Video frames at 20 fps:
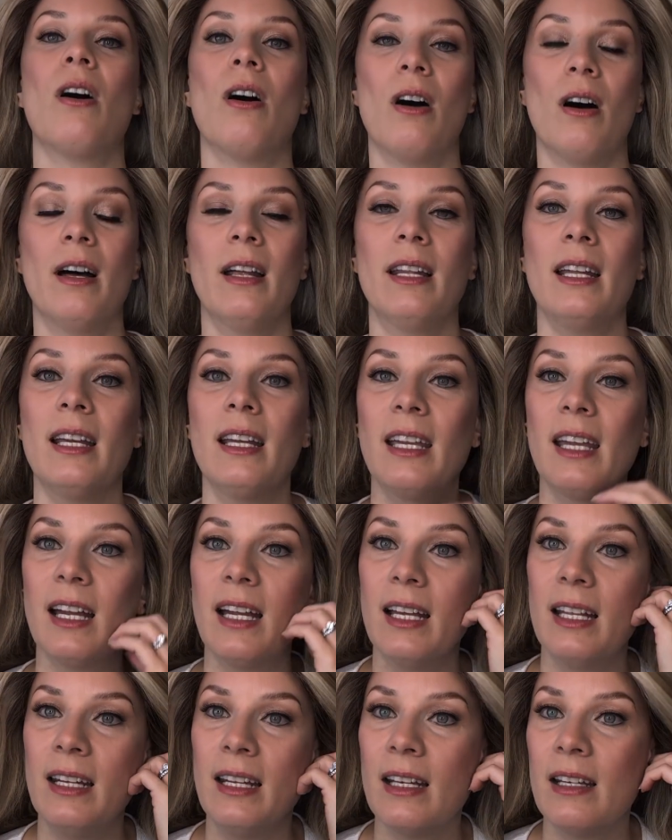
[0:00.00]
on
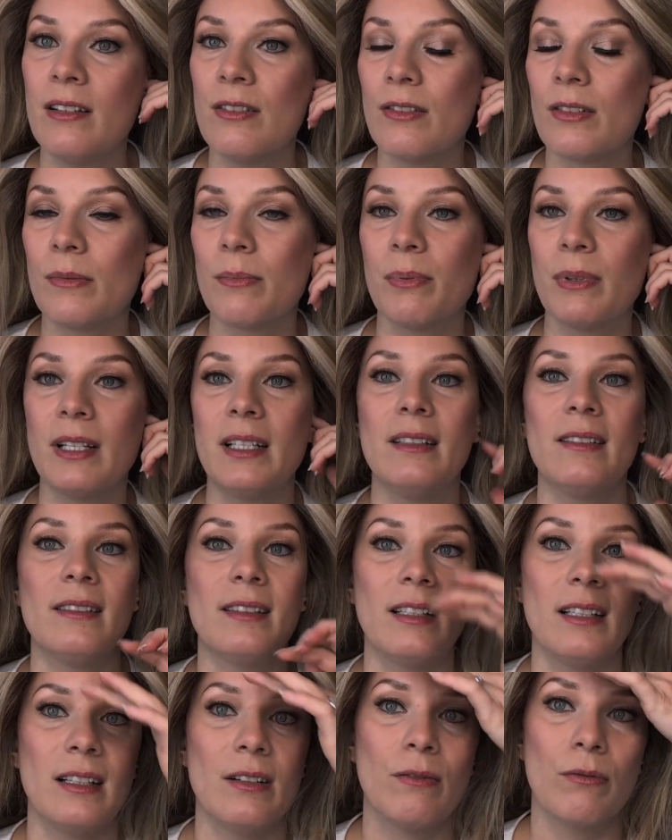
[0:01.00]
again and just
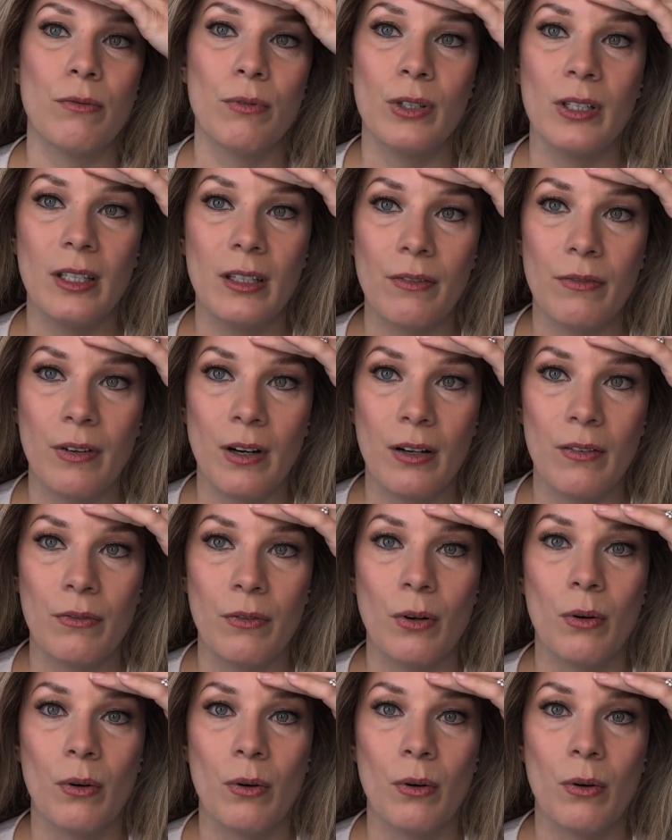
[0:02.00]
place it really far